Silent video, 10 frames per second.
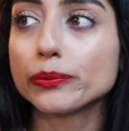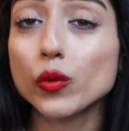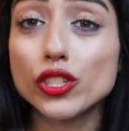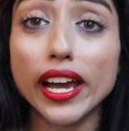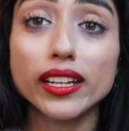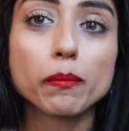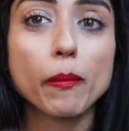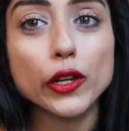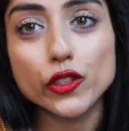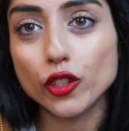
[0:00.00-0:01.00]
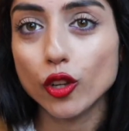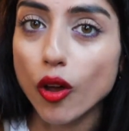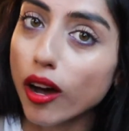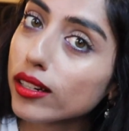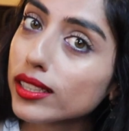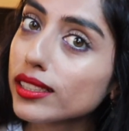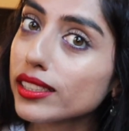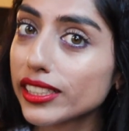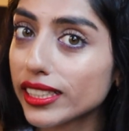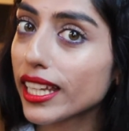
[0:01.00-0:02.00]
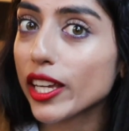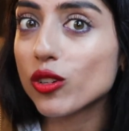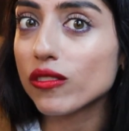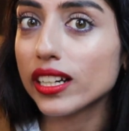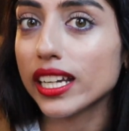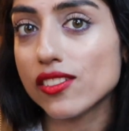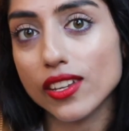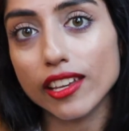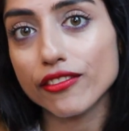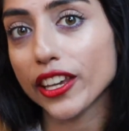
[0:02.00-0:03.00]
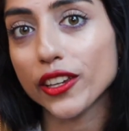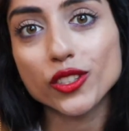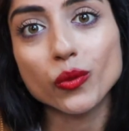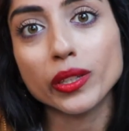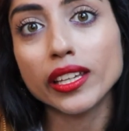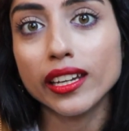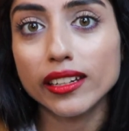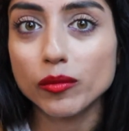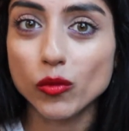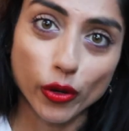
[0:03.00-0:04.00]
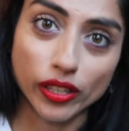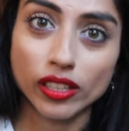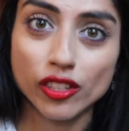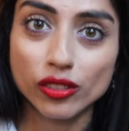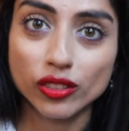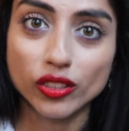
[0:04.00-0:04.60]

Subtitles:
which had a much longer layover at JFK. So we ended up going into New